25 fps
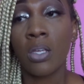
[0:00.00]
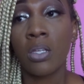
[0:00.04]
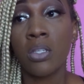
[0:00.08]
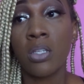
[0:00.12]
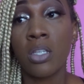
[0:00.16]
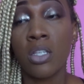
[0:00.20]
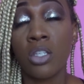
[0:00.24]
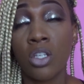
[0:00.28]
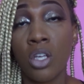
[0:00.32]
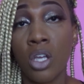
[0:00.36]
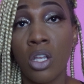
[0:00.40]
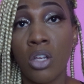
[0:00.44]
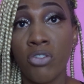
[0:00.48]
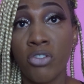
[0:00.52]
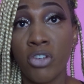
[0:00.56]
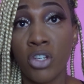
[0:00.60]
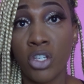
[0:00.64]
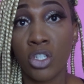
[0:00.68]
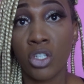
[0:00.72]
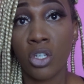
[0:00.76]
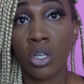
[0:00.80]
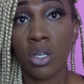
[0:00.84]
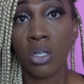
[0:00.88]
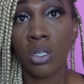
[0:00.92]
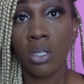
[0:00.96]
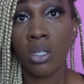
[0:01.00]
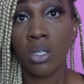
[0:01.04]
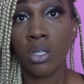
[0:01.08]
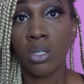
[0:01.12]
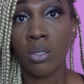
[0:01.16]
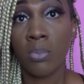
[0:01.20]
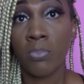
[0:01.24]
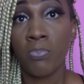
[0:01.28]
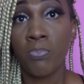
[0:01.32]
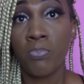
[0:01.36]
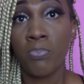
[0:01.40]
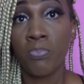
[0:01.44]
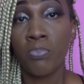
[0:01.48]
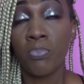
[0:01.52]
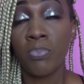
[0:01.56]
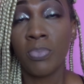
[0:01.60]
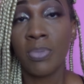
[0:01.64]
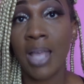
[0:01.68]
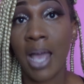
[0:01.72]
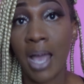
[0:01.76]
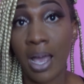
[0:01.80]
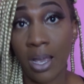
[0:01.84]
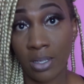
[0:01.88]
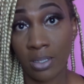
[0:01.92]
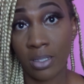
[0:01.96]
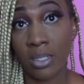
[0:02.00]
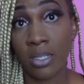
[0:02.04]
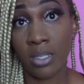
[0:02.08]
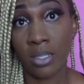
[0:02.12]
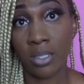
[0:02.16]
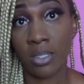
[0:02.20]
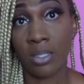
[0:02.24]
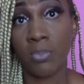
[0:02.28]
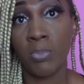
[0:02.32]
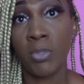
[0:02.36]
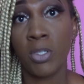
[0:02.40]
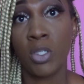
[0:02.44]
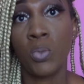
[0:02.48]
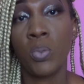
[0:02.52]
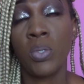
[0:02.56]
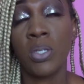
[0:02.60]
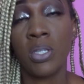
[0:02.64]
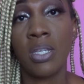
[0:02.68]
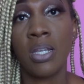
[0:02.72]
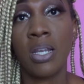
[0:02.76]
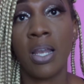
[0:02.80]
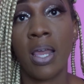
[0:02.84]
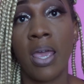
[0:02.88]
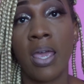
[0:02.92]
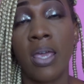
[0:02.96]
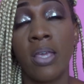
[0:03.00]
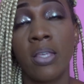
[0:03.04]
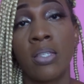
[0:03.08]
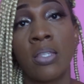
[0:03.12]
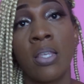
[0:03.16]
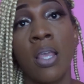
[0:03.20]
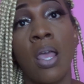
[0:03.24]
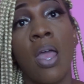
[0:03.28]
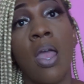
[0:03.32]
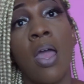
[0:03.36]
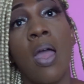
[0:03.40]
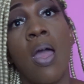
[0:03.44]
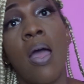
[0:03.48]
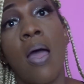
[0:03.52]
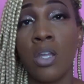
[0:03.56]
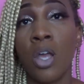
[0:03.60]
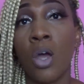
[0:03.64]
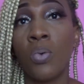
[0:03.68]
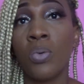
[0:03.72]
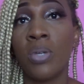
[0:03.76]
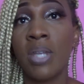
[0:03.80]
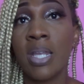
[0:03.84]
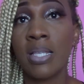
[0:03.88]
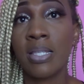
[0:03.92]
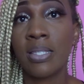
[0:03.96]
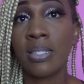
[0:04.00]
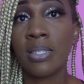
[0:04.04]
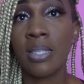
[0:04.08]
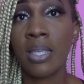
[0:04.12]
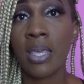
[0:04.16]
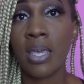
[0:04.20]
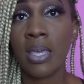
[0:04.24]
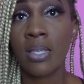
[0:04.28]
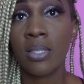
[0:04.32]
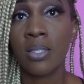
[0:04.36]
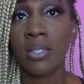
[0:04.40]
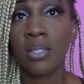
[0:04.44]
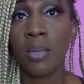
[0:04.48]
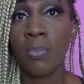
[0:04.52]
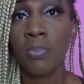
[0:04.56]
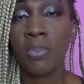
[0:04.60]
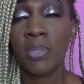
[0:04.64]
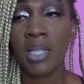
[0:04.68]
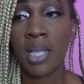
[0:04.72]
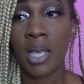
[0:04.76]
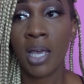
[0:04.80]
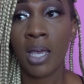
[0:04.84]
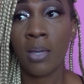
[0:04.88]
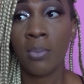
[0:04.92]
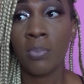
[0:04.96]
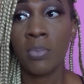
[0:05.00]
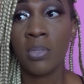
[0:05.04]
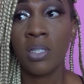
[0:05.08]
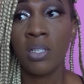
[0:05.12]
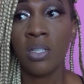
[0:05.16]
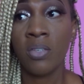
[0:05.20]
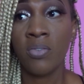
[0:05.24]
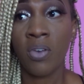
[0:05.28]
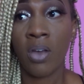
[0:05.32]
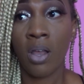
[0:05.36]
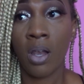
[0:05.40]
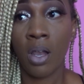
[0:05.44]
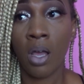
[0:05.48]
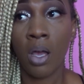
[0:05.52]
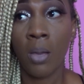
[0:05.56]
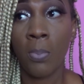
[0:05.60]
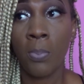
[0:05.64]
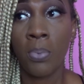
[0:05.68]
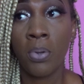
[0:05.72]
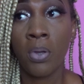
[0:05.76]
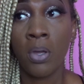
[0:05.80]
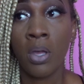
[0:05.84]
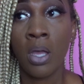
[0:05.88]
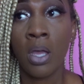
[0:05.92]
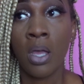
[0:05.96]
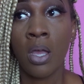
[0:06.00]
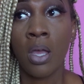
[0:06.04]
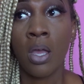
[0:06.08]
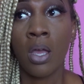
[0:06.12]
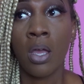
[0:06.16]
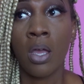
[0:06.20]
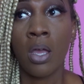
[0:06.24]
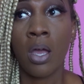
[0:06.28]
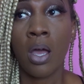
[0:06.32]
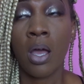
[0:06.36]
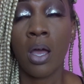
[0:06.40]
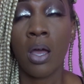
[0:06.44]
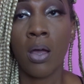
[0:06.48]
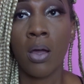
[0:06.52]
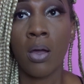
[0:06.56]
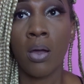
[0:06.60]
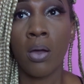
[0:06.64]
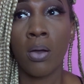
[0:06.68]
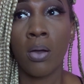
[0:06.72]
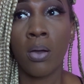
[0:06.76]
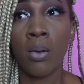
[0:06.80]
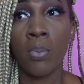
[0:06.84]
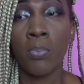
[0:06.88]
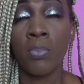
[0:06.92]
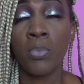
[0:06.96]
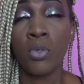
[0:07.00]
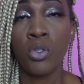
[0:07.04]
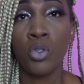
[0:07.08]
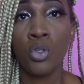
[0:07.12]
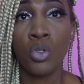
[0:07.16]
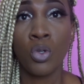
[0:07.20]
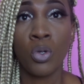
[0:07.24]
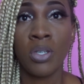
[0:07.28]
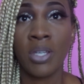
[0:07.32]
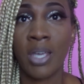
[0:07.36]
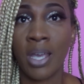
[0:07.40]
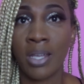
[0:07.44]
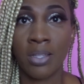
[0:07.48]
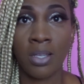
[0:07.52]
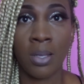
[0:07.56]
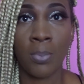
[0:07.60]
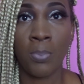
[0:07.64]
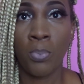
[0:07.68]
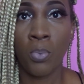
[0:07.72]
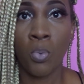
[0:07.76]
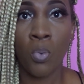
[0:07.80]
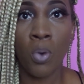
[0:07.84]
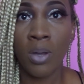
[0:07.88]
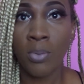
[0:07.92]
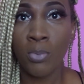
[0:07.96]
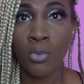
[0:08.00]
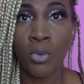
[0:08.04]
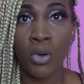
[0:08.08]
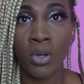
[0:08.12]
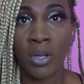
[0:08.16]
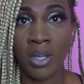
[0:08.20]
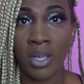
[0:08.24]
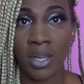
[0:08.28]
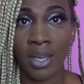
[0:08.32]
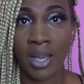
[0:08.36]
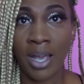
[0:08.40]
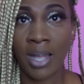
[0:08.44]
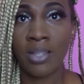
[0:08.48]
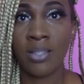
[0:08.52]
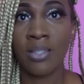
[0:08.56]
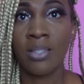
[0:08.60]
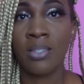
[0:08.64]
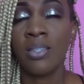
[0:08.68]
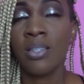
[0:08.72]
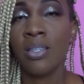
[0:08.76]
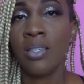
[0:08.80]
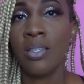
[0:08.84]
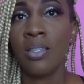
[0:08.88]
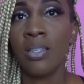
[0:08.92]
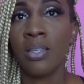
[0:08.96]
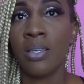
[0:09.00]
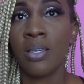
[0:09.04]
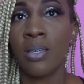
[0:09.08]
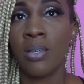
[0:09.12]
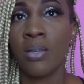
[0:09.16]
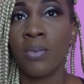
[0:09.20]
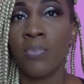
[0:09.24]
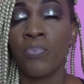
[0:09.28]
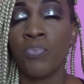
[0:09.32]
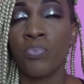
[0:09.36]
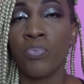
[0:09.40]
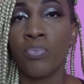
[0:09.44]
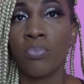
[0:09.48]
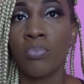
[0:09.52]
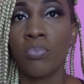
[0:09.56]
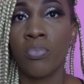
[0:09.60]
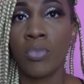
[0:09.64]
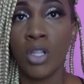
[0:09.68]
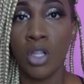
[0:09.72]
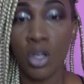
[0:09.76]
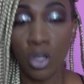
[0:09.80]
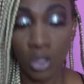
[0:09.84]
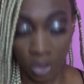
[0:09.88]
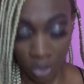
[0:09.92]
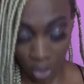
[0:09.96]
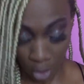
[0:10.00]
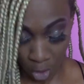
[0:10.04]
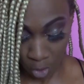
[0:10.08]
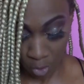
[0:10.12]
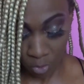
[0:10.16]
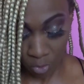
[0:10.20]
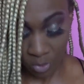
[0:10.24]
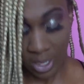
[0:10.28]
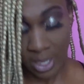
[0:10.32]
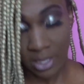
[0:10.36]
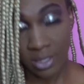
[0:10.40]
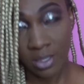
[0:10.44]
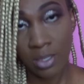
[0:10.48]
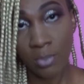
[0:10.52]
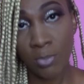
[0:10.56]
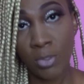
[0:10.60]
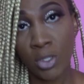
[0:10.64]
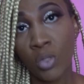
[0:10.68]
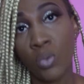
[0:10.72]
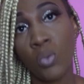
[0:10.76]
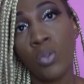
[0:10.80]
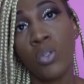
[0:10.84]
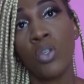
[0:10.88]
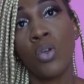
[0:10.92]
discoloration, darkness between the legs. Now this takes some time to develop. You don't get up one morning and look down and see between